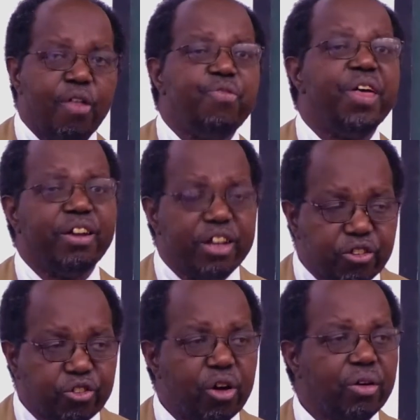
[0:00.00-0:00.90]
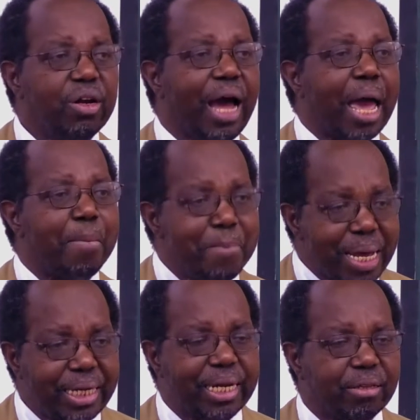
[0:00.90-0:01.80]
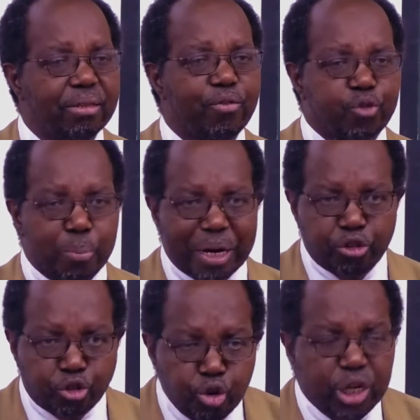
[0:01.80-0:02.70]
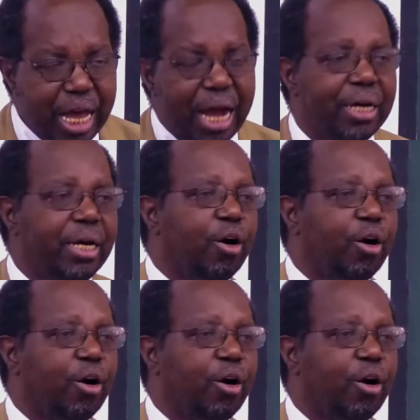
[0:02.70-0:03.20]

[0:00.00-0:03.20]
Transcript: The reason I made it from a junior